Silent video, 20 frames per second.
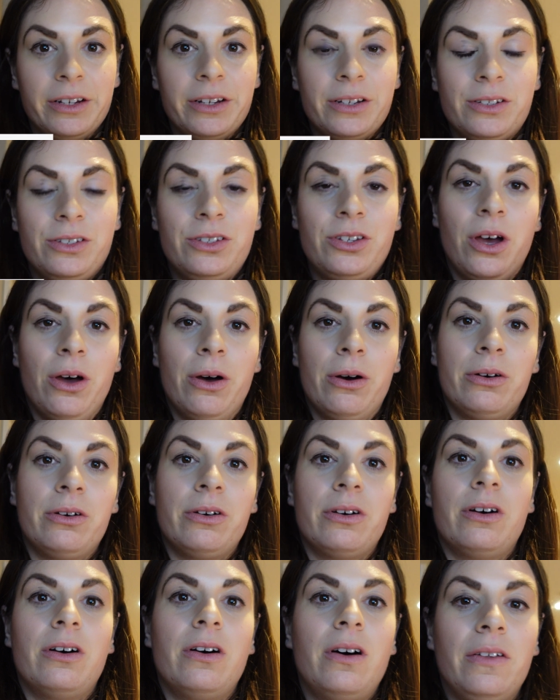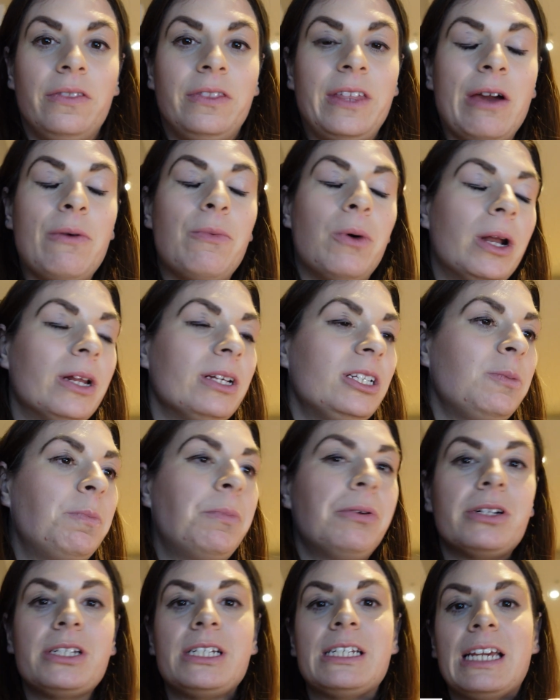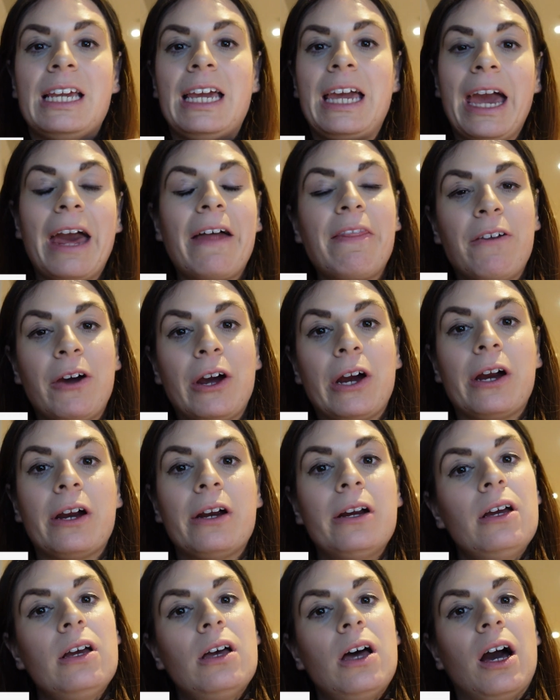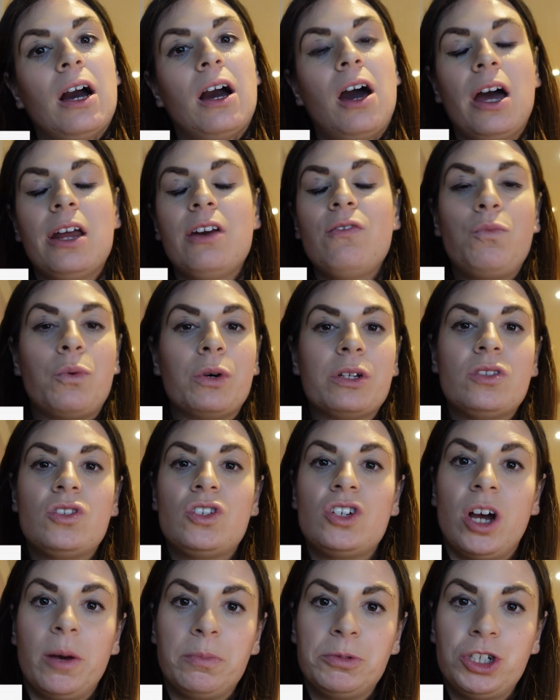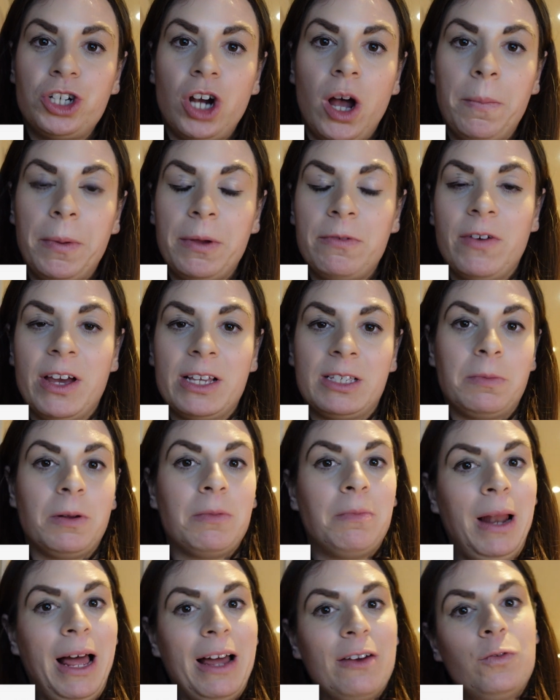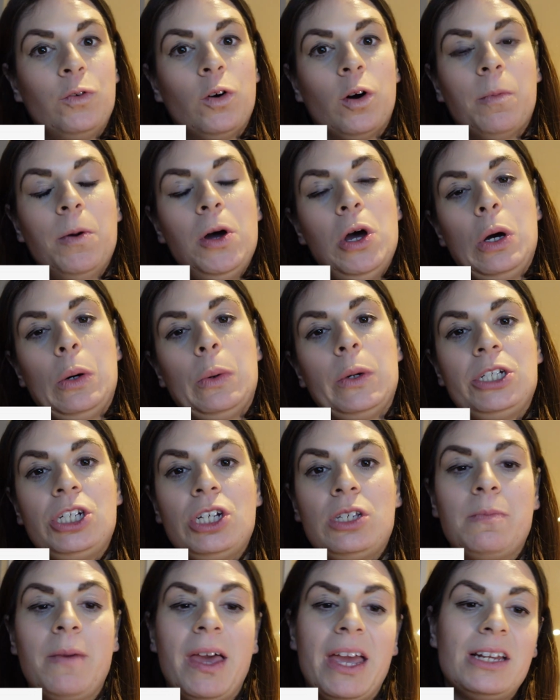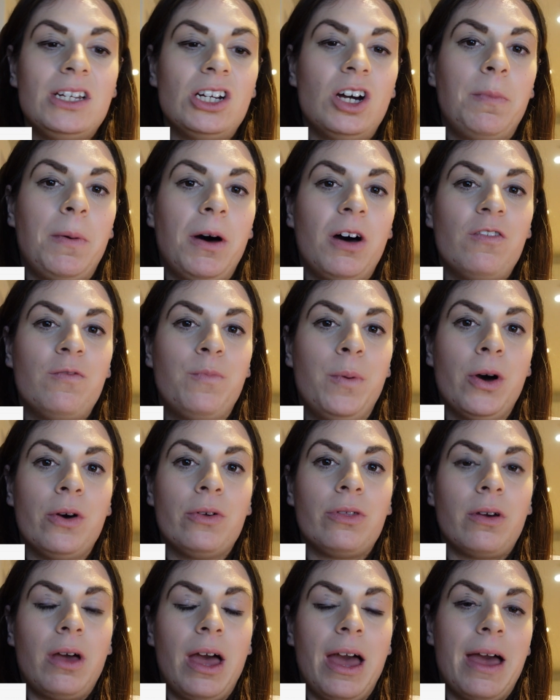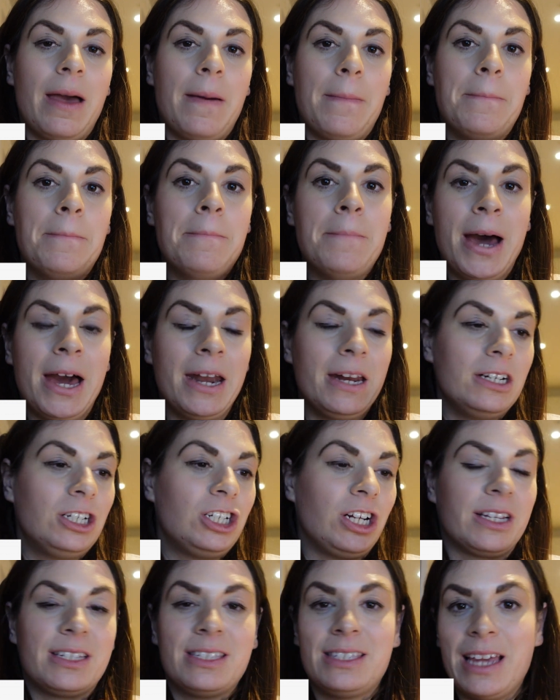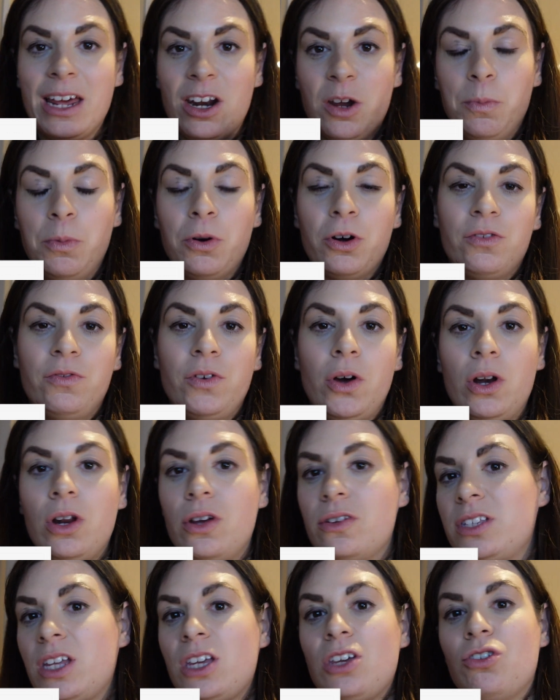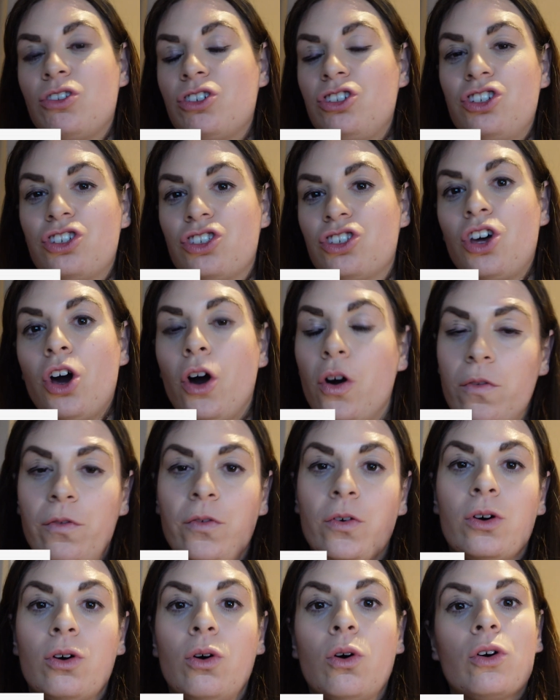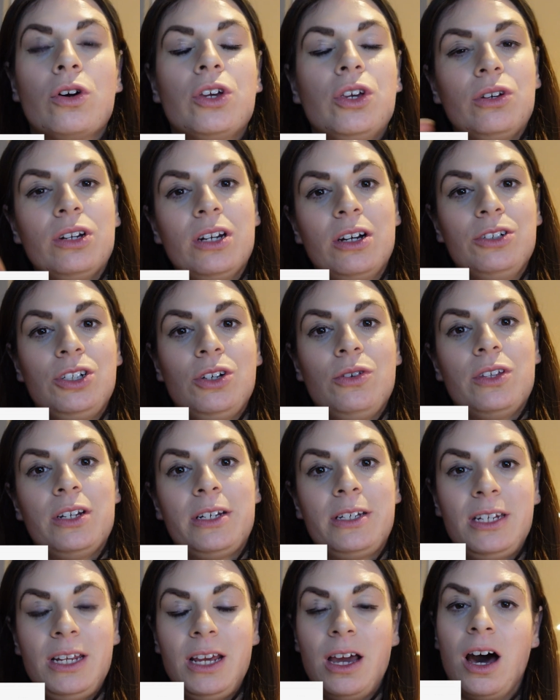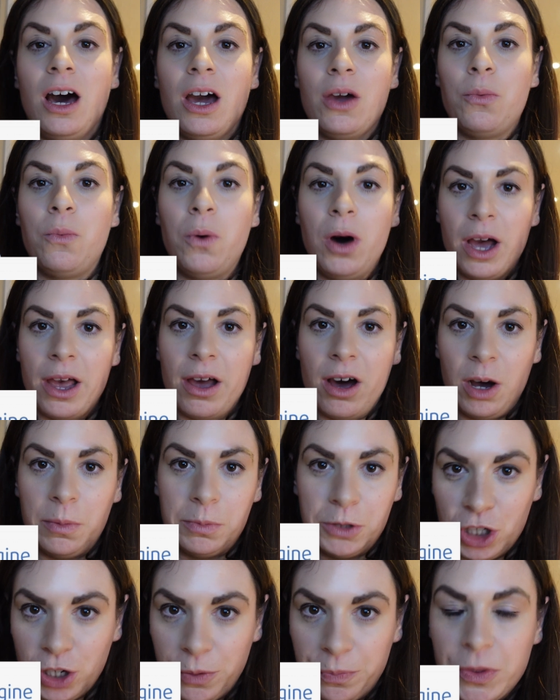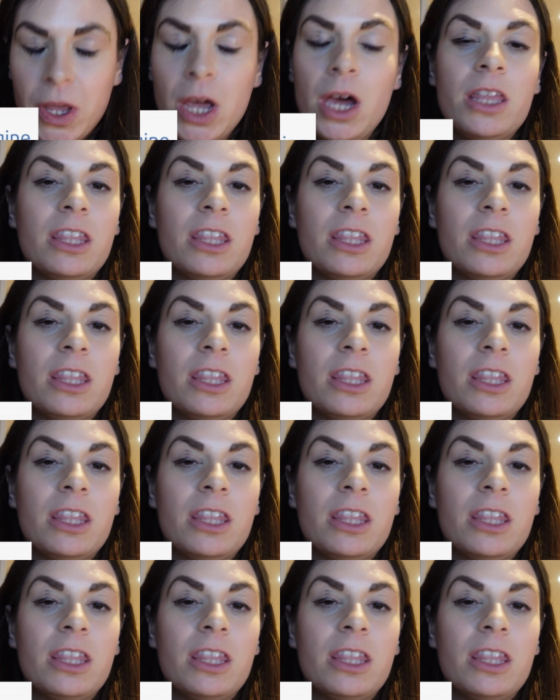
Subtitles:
So they wanted to put together a kind of one-stop shop investment platform, which is made up of both managed, like setup portfolios that you can just go for, or you can now do the DIY option.